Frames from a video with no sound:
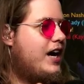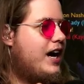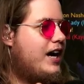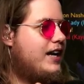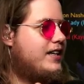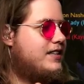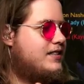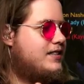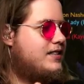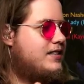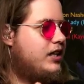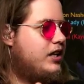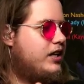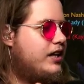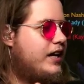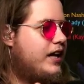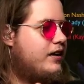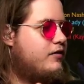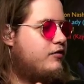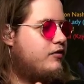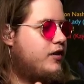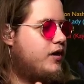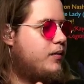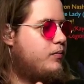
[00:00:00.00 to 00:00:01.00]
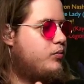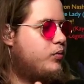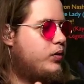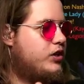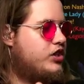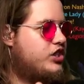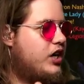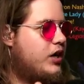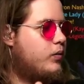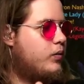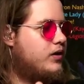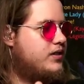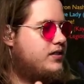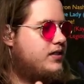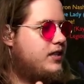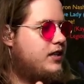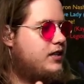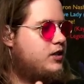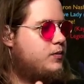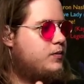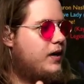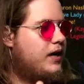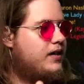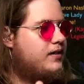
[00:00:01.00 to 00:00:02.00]
I still get flip, which I wasn't
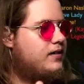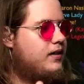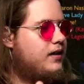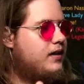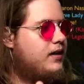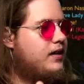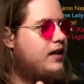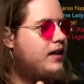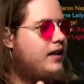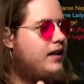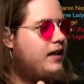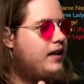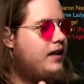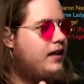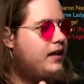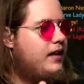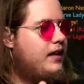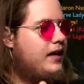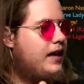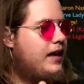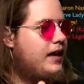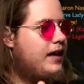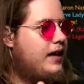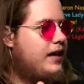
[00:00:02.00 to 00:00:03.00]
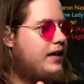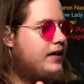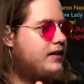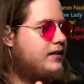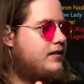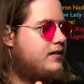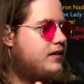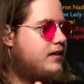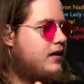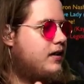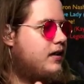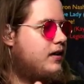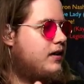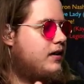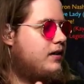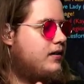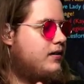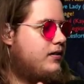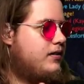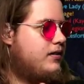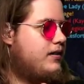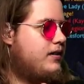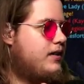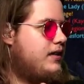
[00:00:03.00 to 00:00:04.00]
expecting. And
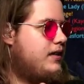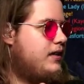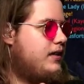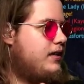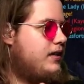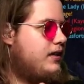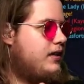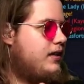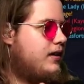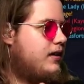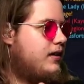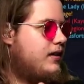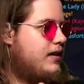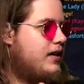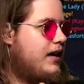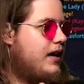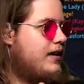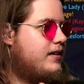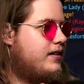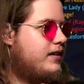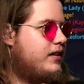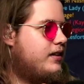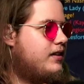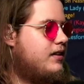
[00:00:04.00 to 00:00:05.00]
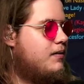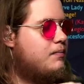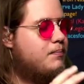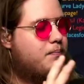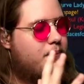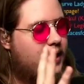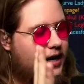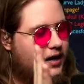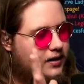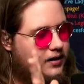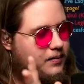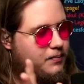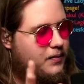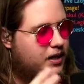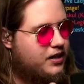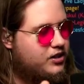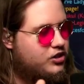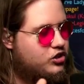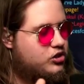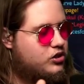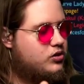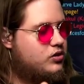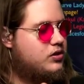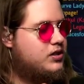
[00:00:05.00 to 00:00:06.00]
the Caitlyn barely
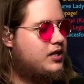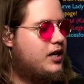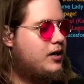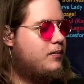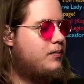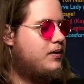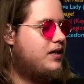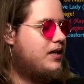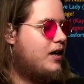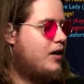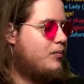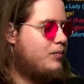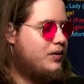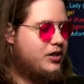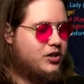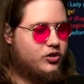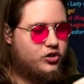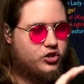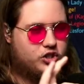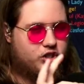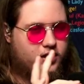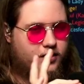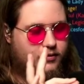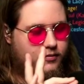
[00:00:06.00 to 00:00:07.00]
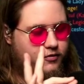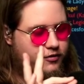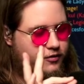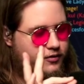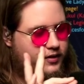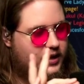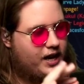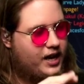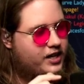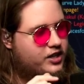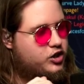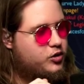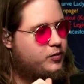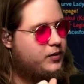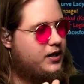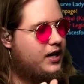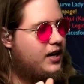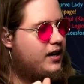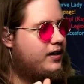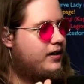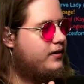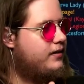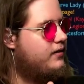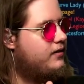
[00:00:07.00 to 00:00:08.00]
manages to take me down because she flashed
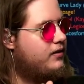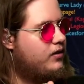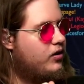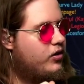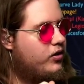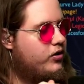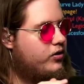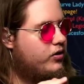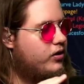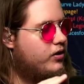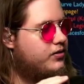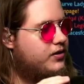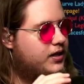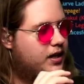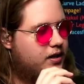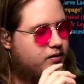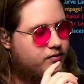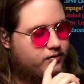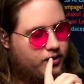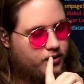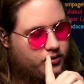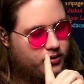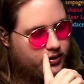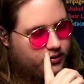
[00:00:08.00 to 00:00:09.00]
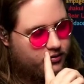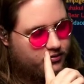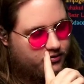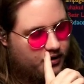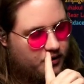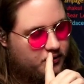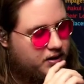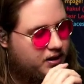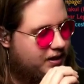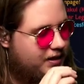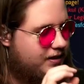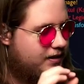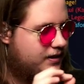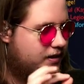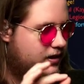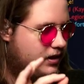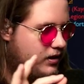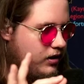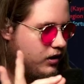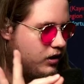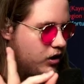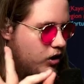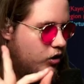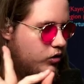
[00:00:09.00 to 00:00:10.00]
behind the Urgot there. Very, very
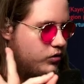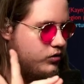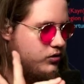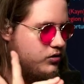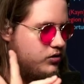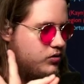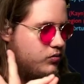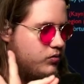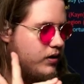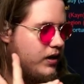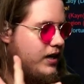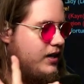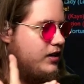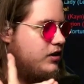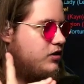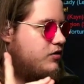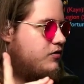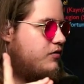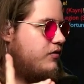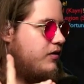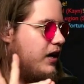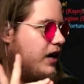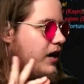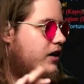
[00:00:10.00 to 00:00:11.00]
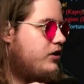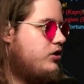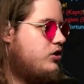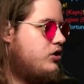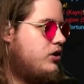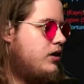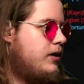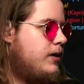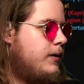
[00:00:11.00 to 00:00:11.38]
close range flash.